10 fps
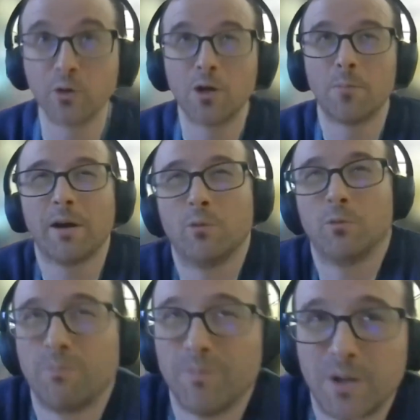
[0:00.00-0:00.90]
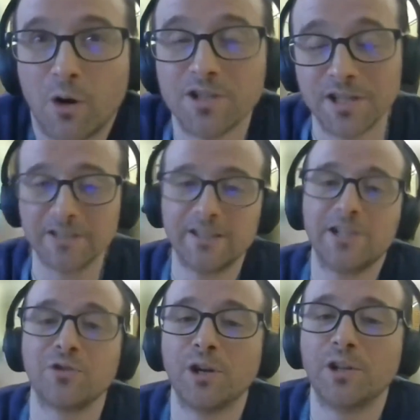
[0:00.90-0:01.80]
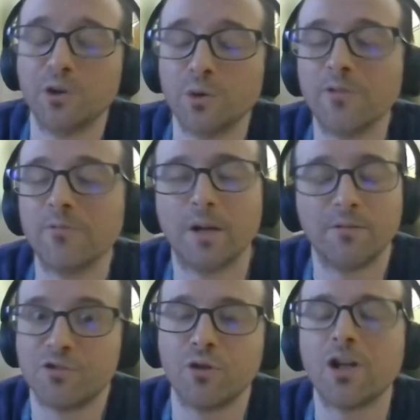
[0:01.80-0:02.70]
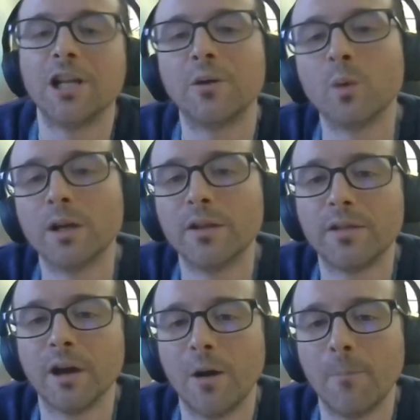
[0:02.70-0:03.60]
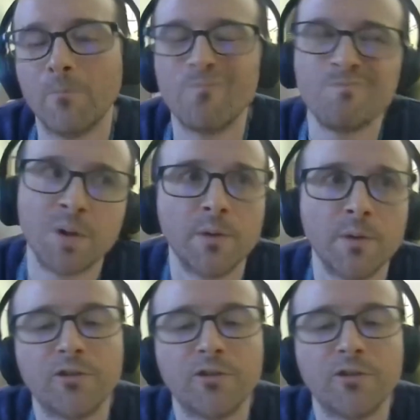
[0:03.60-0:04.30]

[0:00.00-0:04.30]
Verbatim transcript: talk about the kinds of things they're trying to do and, and struggling with. Um,